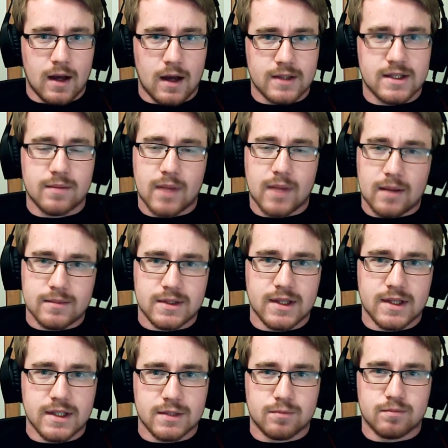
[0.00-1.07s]
Sometimes
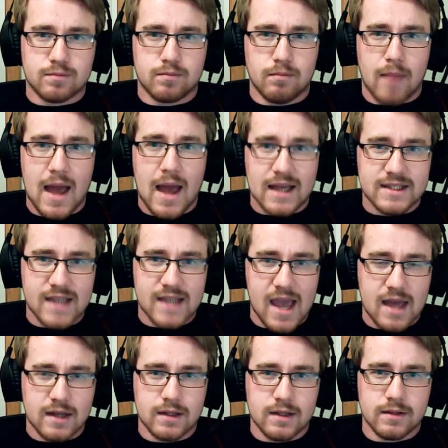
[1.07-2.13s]
these mass
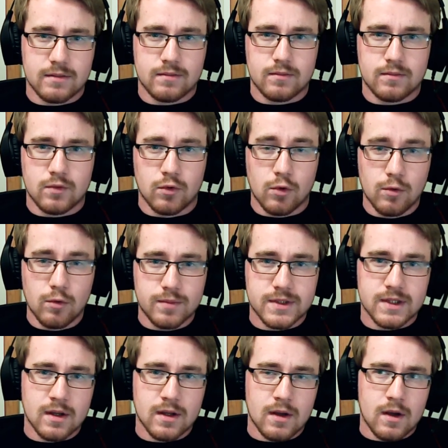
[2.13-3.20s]
cannon groups